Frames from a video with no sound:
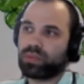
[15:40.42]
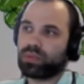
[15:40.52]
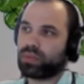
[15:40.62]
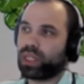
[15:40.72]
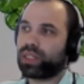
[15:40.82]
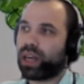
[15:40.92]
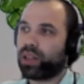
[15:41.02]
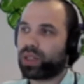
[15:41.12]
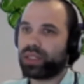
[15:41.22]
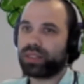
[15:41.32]
it
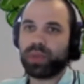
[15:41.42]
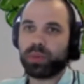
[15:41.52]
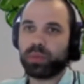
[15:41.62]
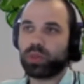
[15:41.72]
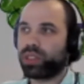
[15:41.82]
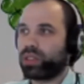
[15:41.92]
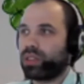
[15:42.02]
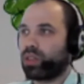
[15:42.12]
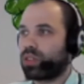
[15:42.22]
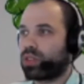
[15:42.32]
allocates memory
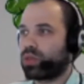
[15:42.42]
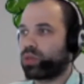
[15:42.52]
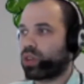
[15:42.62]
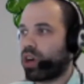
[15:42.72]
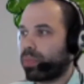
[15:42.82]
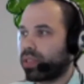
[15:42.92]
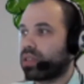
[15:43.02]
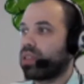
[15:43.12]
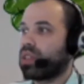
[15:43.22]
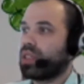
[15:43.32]
in order to
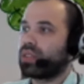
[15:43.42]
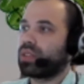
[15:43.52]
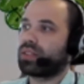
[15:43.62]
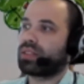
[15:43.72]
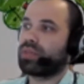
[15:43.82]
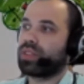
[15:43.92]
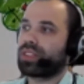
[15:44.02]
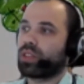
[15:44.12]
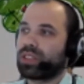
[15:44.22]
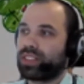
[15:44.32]
copy this TV
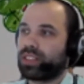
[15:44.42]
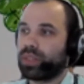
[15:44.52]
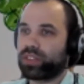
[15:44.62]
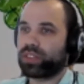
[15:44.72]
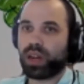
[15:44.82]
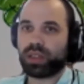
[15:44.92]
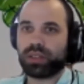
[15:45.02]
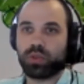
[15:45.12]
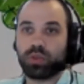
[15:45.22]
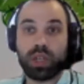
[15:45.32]
sort CB struct
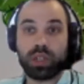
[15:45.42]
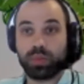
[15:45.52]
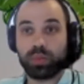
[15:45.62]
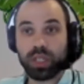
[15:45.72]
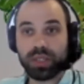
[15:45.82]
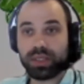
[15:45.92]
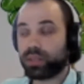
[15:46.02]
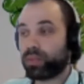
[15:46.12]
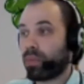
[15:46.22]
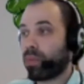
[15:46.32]
into the target process.
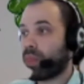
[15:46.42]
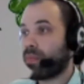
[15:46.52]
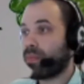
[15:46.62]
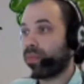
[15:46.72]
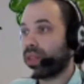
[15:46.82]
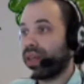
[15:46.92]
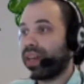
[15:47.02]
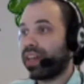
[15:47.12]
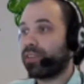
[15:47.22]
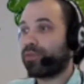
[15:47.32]

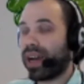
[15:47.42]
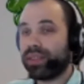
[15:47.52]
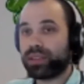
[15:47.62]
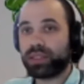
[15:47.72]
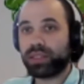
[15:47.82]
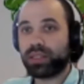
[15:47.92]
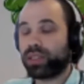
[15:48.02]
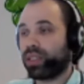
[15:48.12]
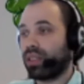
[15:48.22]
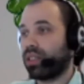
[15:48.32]
And finally,
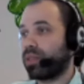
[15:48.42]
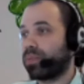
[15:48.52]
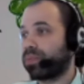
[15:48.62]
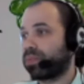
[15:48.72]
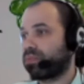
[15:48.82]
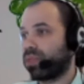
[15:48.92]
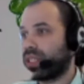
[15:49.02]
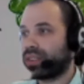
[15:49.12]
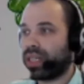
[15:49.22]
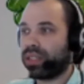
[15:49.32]

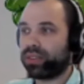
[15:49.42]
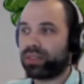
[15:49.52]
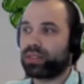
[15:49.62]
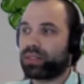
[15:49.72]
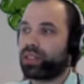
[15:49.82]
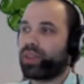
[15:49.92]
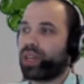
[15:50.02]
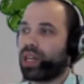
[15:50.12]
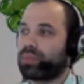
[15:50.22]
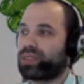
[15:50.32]
it sends this
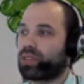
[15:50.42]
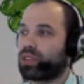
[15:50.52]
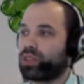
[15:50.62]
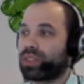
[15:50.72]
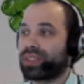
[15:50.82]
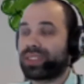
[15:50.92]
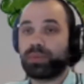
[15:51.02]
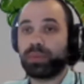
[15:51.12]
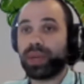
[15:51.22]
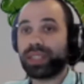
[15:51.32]
tvm sort children
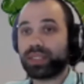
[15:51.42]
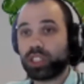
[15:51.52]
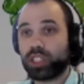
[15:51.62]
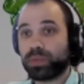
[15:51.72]
CB message